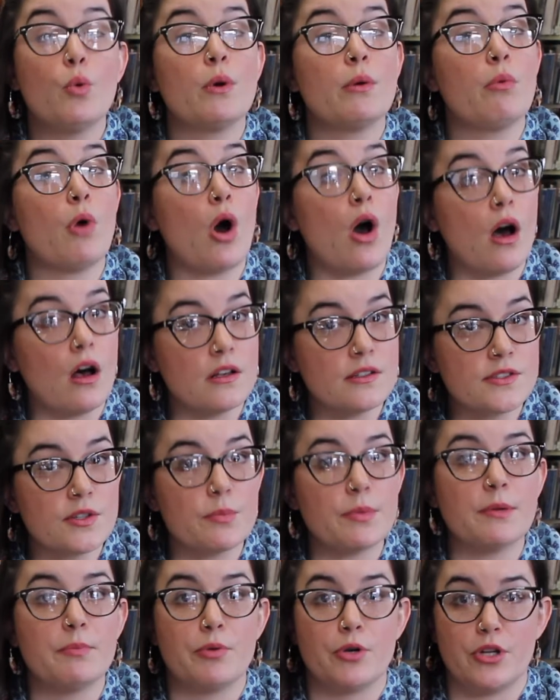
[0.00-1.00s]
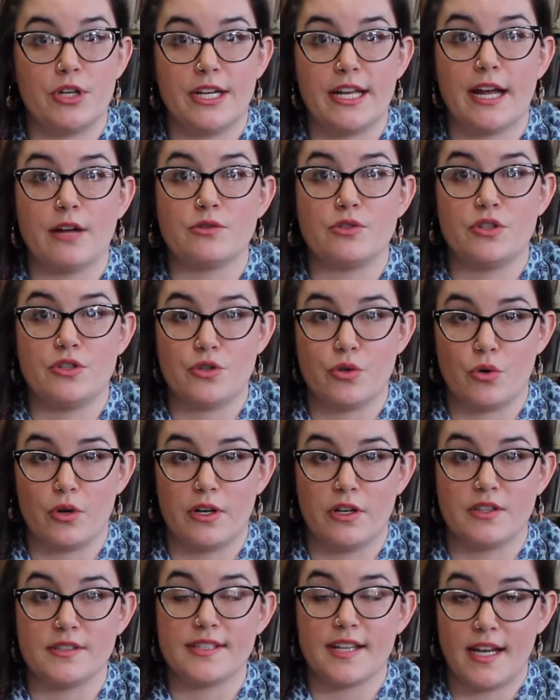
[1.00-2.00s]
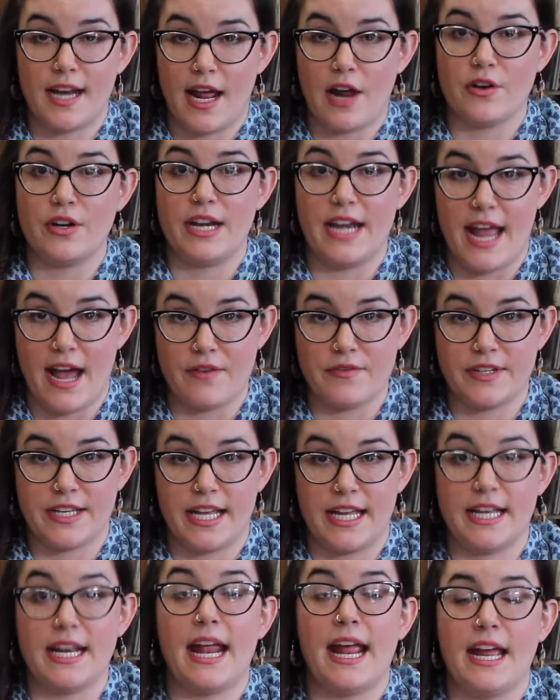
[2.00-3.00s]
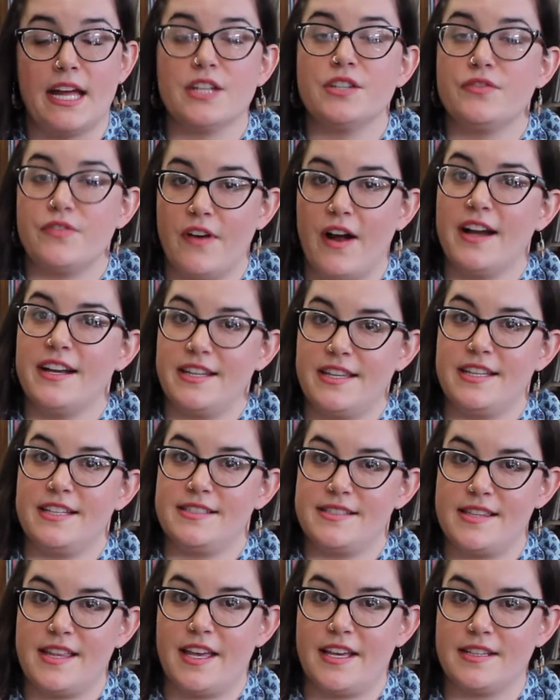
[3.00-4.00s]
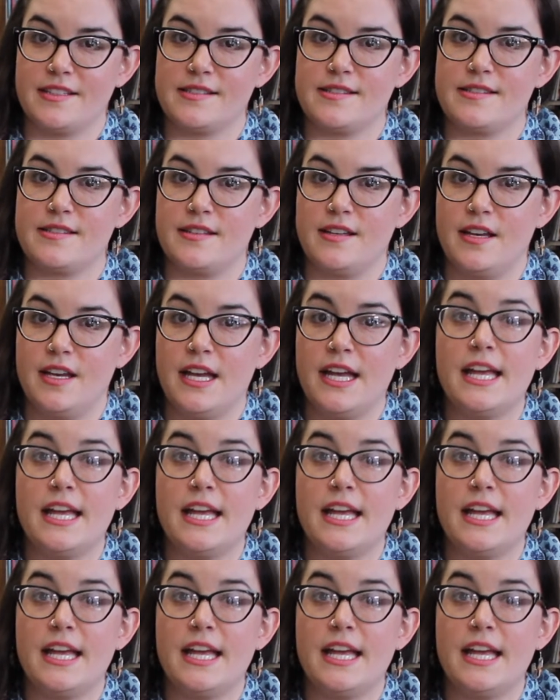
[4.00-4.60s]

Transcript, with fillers: We will also be putting out tutorials on how to navigate and find these things.